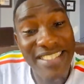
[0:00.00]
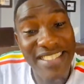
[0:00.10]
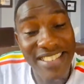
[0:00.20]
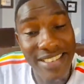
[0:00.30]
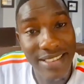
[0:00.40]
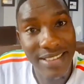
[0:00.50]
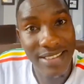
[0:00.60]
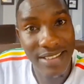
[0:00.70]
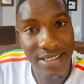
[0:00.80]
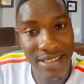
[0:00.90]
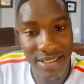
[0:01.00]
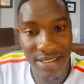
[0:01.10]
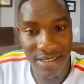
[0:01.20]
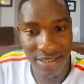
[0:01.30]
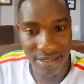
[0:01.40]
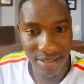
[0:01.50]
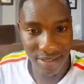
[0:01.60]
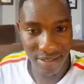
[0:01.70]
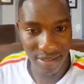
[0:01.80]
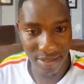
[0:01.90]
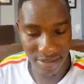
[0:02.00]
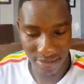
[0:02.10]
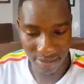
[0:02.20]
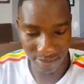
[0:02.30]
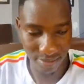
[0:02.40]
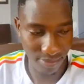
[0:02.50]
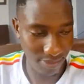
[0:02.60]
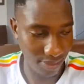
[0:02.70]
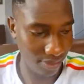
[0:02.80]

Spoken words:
(silence)